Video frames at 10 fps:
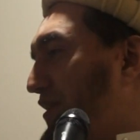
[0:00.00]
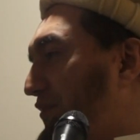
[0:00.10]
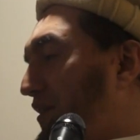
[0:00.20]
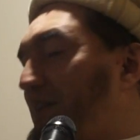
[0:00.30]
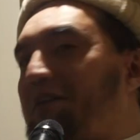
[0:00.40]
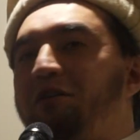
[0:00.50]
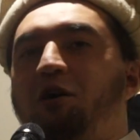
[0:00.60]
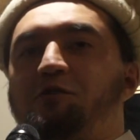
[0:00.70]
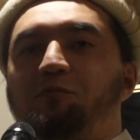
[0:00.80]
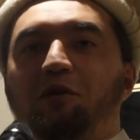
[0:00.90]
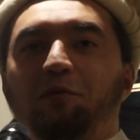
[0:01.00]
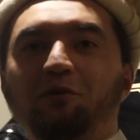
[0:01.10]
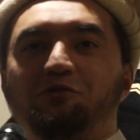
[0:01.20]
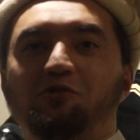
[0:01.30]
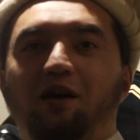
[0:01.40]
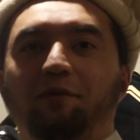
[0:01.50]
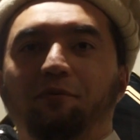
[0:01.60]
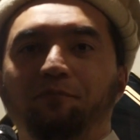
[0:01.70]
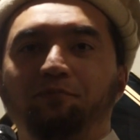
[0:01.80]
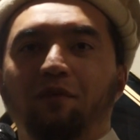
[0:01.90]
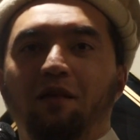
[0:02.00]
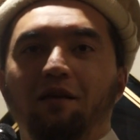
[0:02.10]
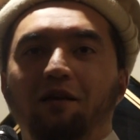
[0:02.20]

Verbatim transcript: a very inhospitable tribe.